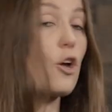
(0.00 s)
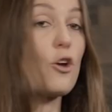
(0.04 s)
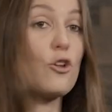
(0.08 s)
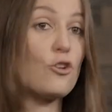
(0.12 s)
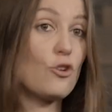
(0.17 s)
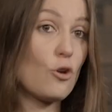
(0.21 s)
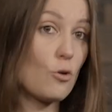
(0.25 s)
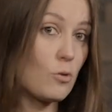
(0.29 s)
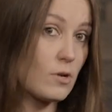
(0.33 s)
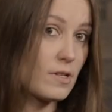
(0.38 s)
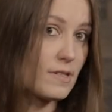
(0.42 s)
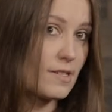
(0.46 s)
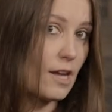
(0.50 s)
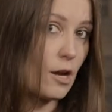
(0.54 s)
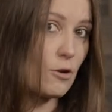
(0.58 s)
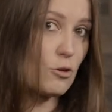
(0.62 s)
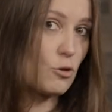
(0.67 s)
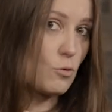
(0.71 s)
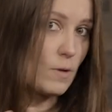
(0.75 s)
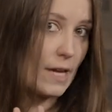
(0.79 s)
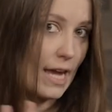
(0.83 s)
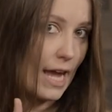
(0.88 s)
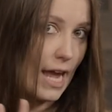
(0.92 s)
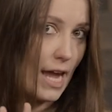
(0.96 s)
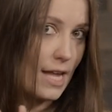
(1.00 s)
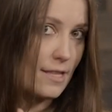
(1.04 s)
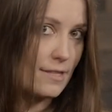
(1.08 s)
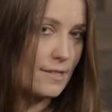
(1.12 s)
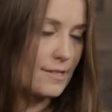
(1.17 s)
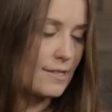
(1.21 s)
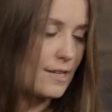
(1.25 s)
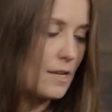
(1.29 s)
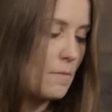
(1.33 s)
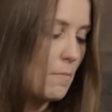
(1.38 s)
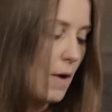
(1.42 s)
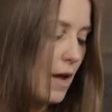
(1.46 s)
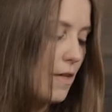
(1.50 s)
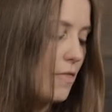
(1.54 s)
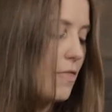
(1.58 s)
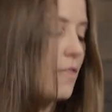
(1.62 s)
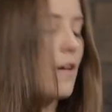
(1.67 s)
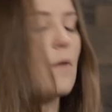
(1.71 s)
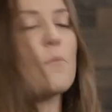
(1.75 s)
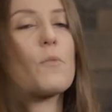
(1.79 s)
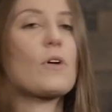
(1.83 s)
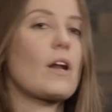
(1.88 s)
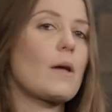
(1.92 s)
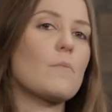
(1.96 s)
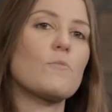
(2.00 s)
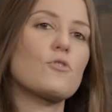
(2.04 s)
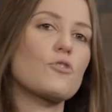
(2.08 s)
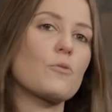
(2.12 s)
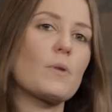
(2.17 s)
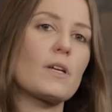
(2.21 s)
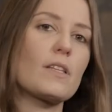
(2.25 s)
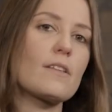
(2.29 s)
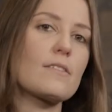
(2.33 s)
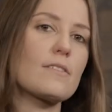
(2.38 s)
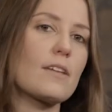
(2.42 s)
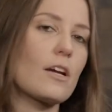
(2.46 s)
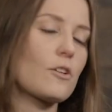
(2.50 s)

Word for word: Notice how you can't see my thumb when I'm doing this